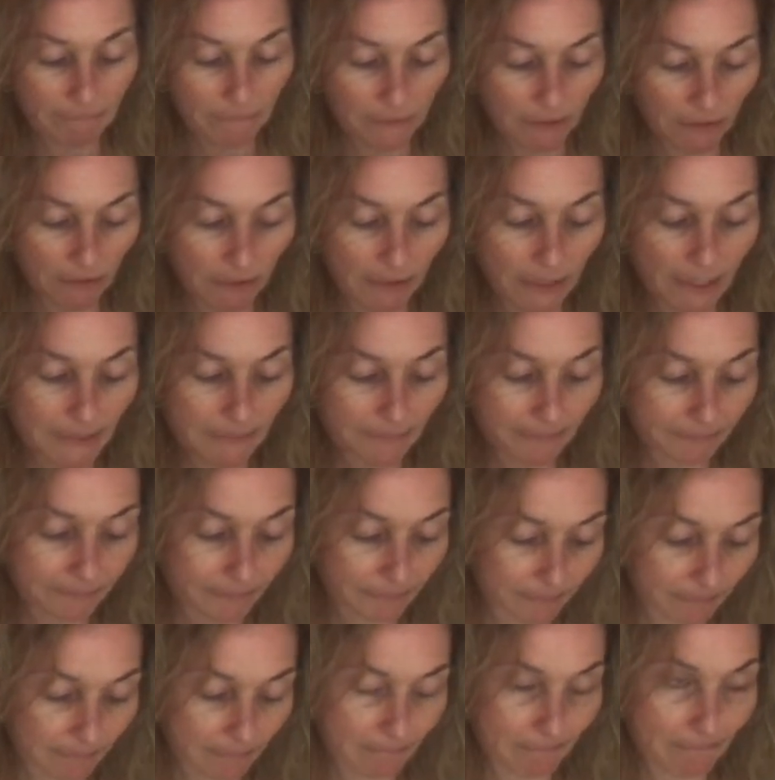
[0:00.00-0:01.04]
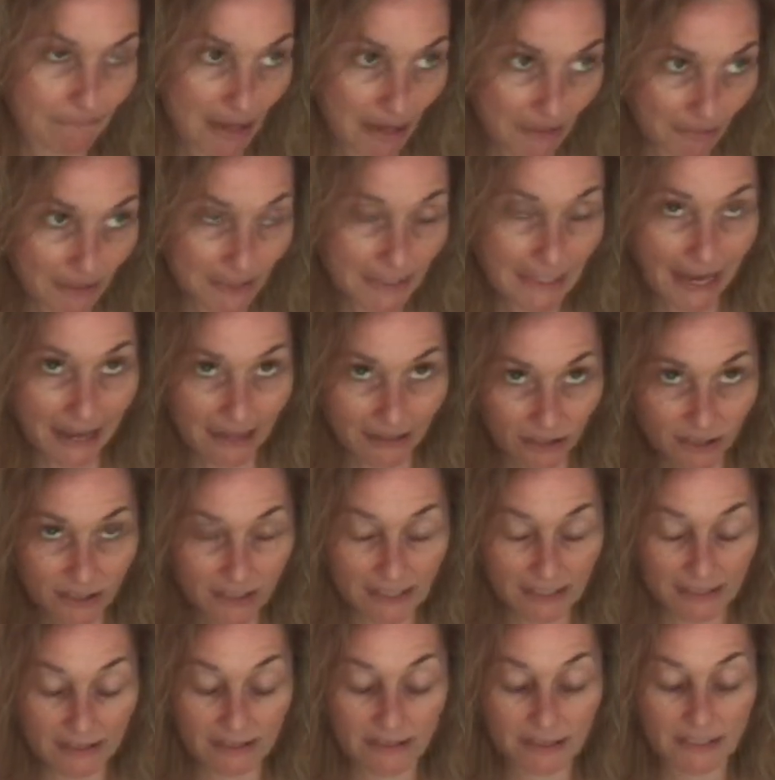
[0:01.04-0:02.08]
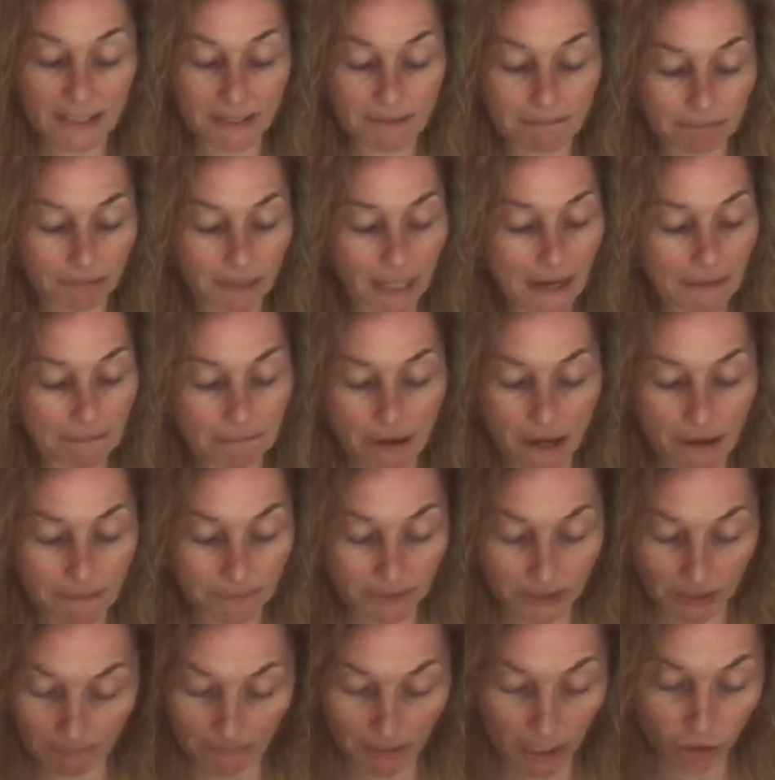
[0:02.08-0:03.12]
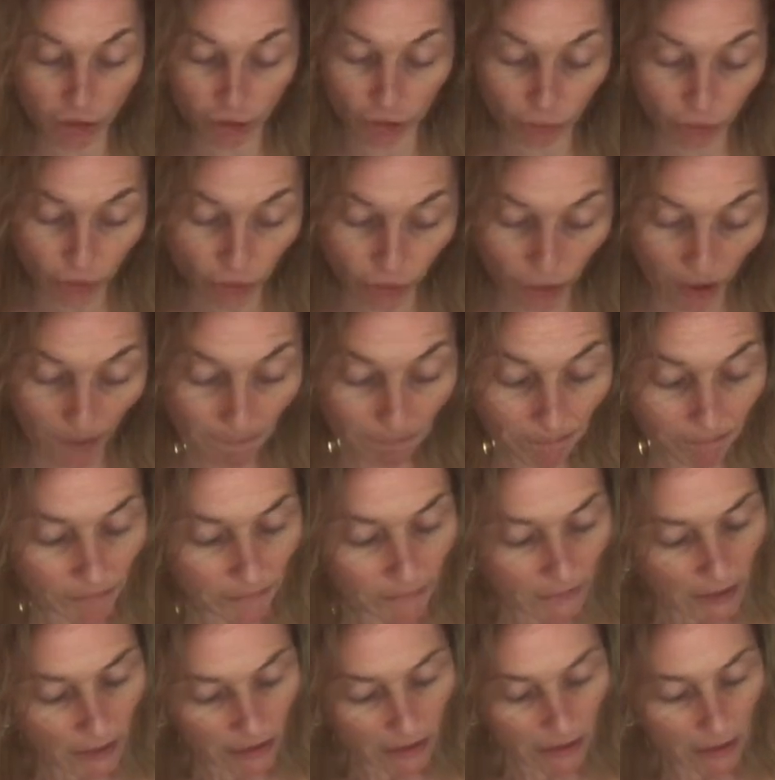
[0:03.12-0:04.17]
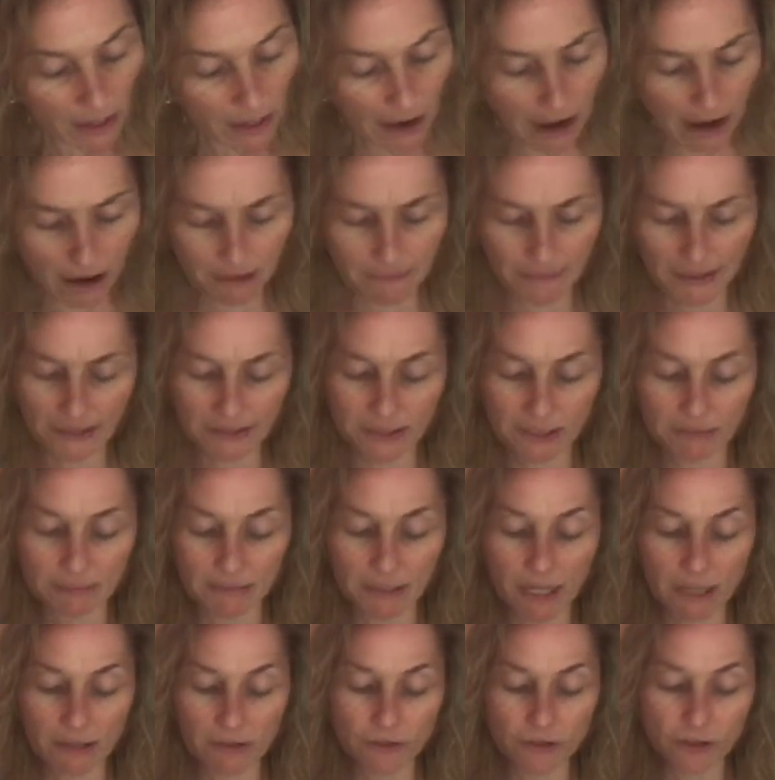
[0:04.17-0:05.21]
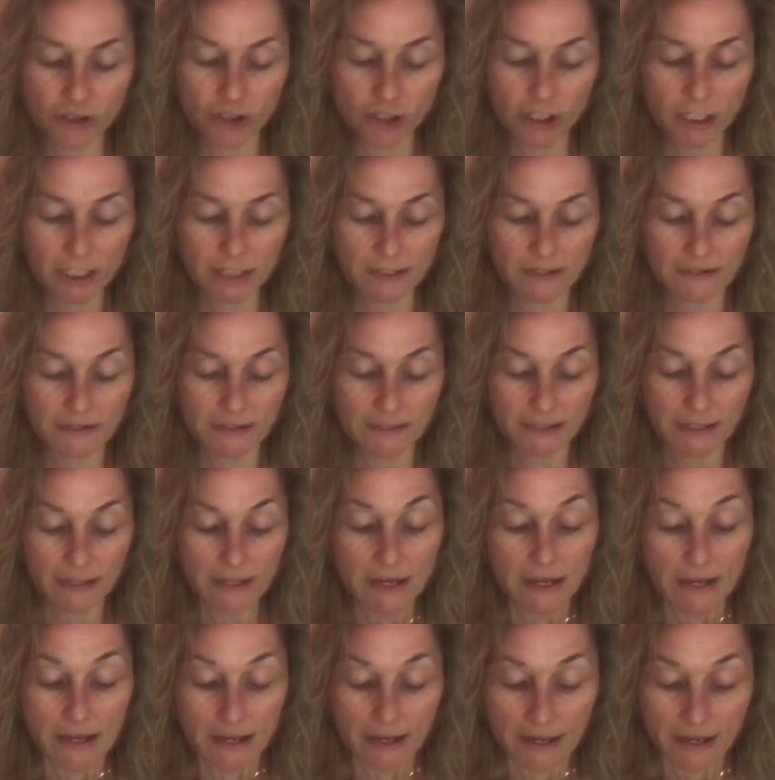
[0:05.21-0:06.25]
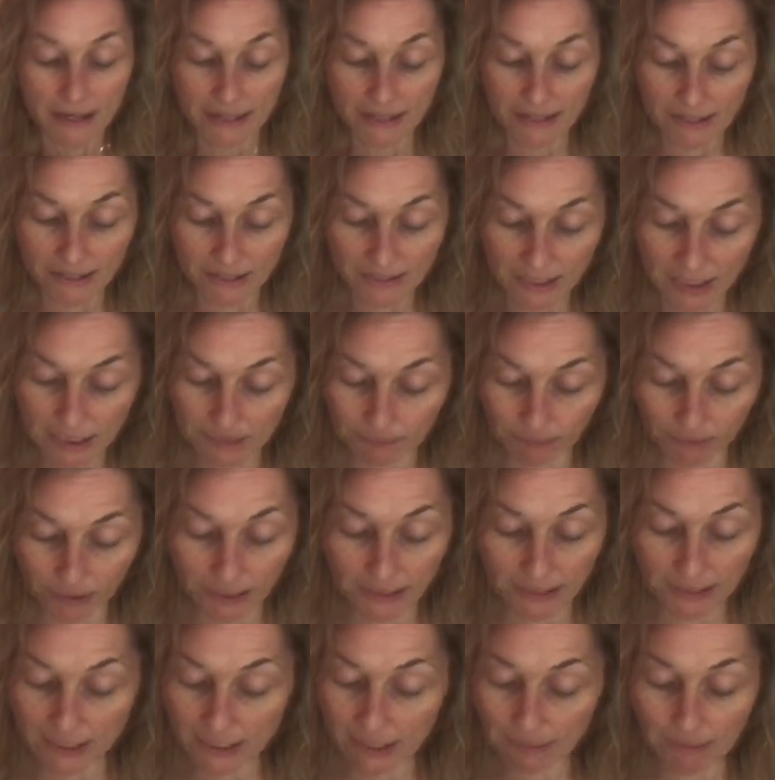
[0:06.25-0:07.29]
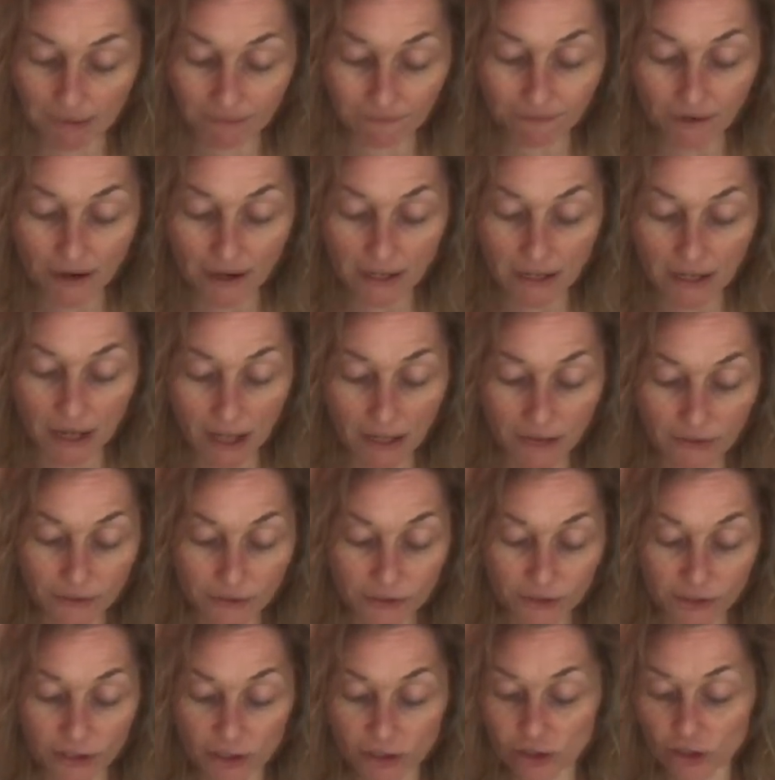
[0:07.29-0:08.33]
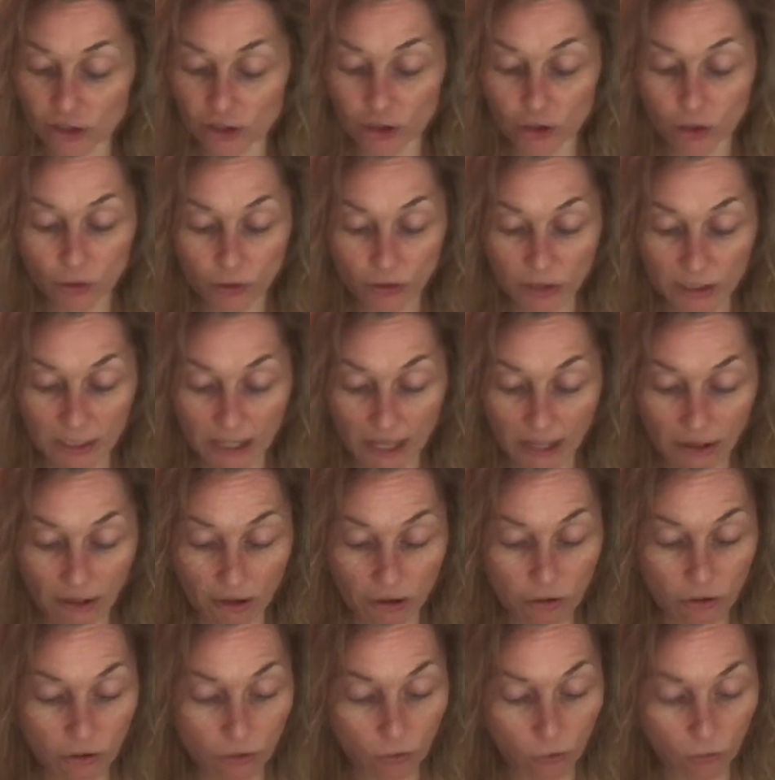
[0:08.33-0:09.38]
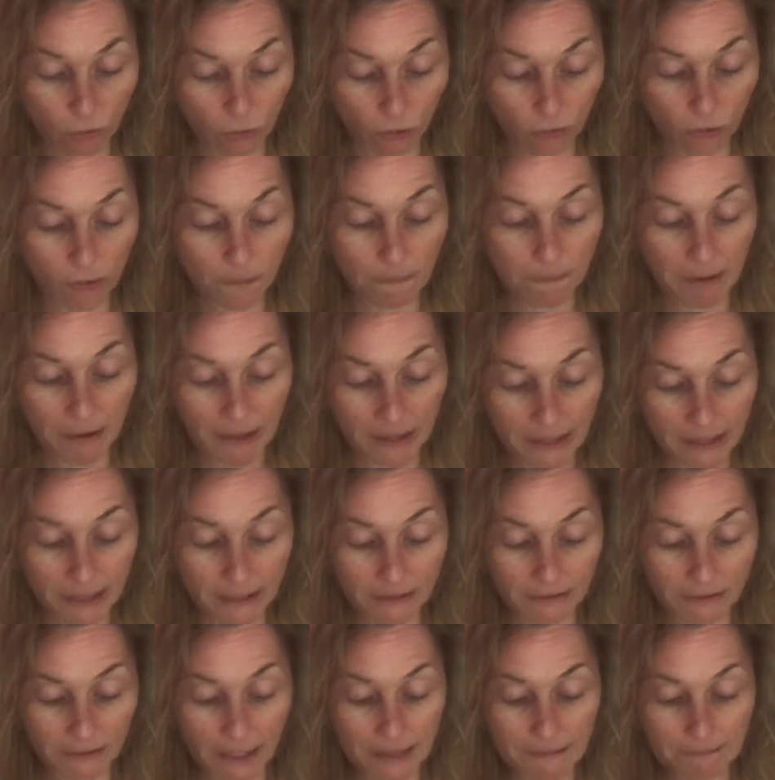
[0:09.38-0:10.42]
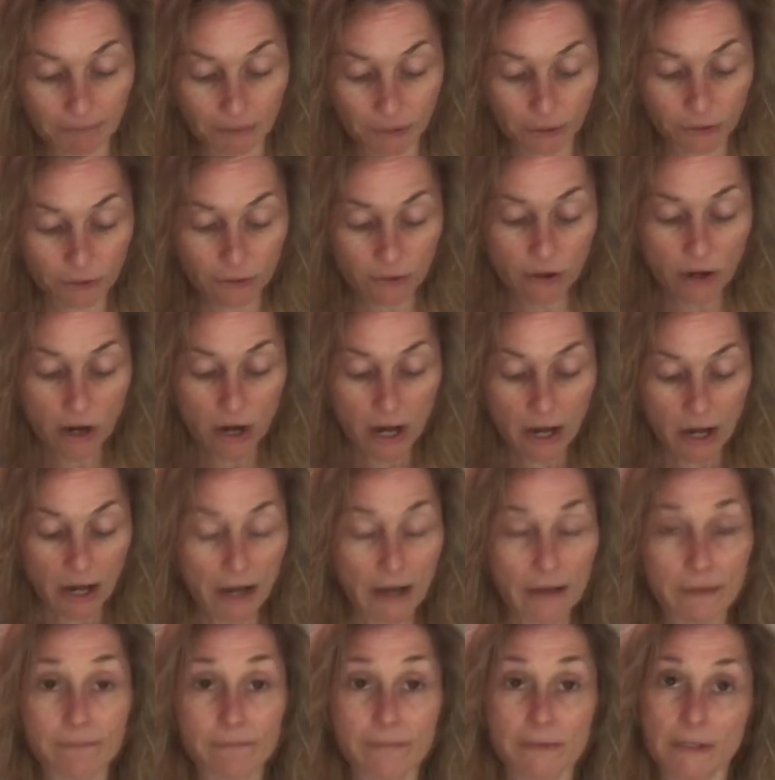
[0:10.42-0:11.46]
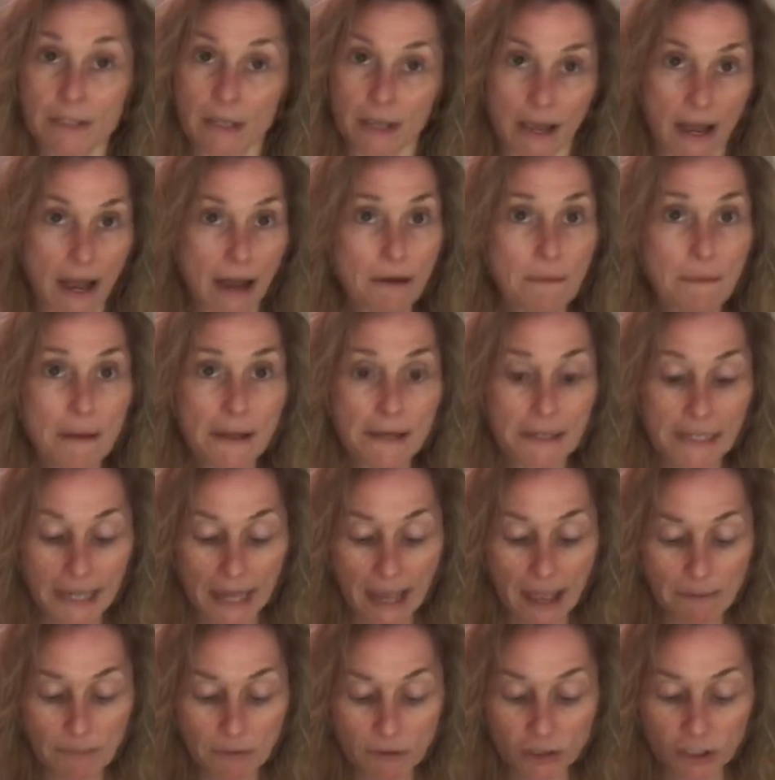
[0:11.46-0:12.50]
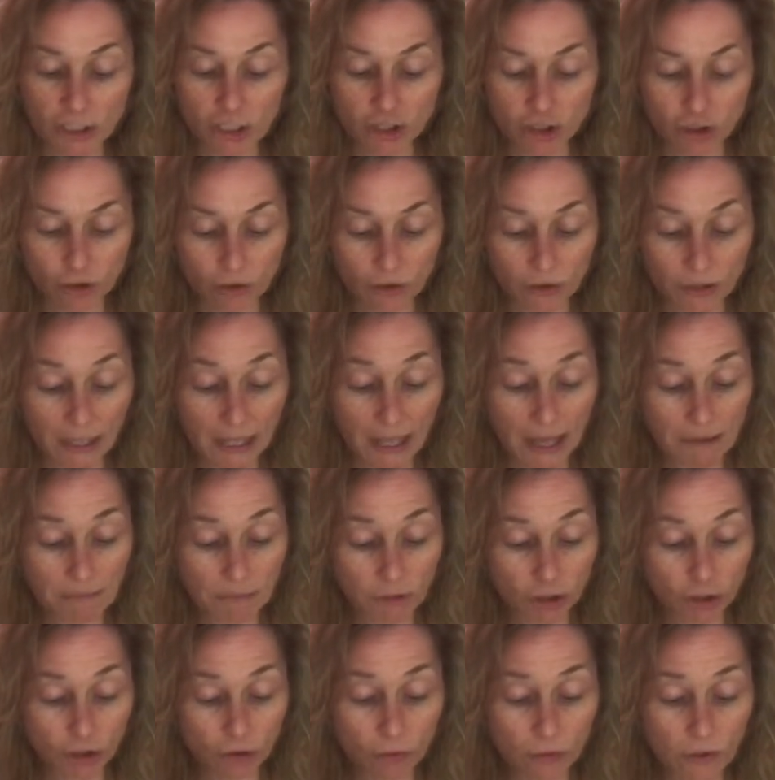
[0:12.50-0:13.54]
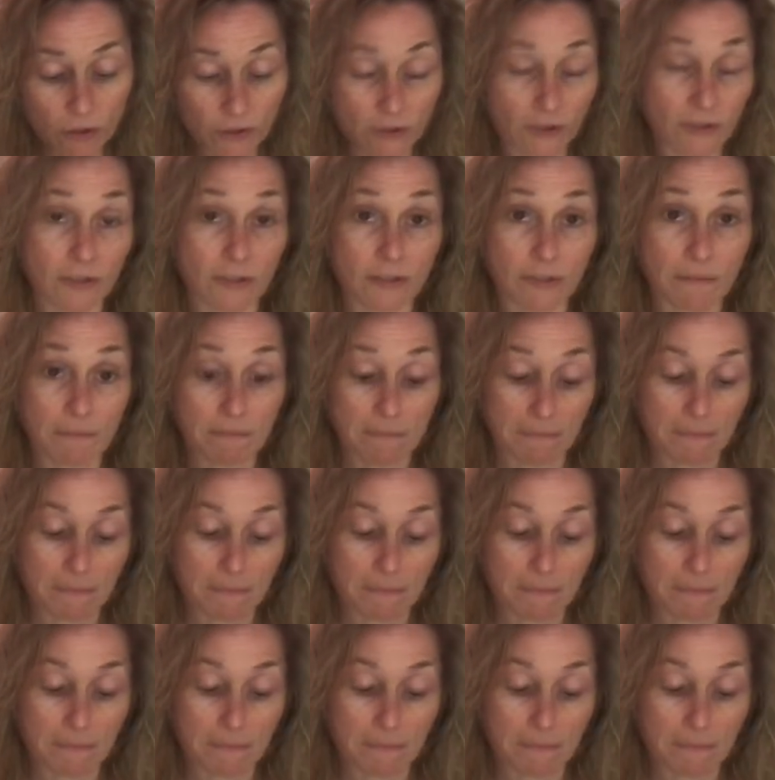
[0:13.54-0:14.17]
All right, maybe it's out of season to get black pumps. I'm not so sure. How about some colored jeans in a spring summer fun colors such as yellow, coral, pink, light blue? How about a camo t-shirt or camo shorts?